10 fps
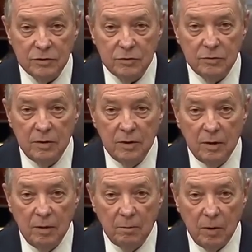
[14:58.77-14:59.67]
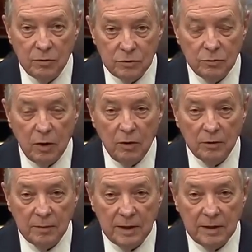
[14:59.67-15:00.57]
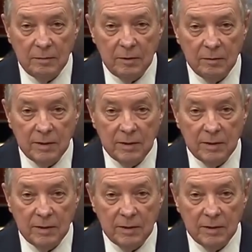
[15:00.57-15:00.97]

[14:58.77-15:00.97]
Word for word: who most will ultimately be